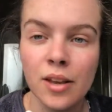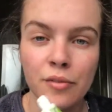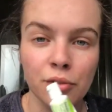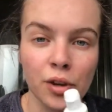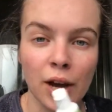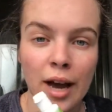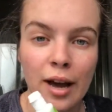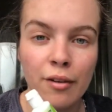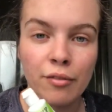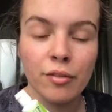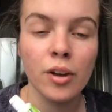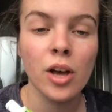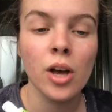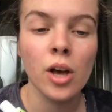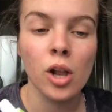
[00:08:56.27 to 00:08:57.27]
if you have
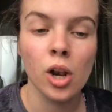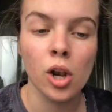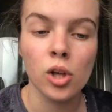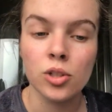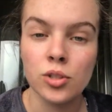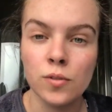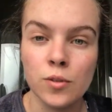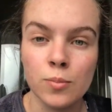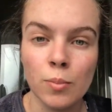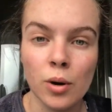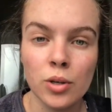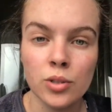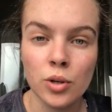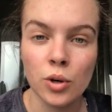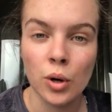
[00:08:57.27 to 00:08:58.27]
lots of
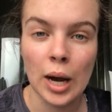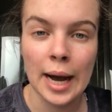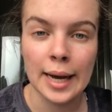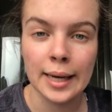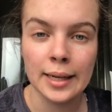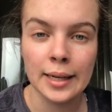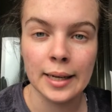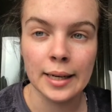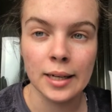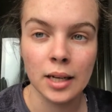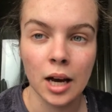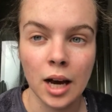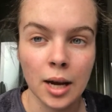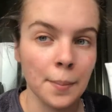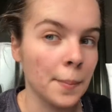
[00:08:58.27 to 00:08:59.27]
spots or acne
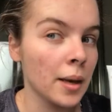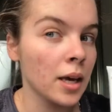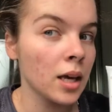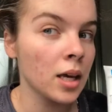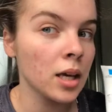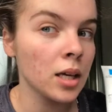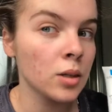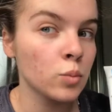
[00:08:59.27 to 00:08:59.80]
like me.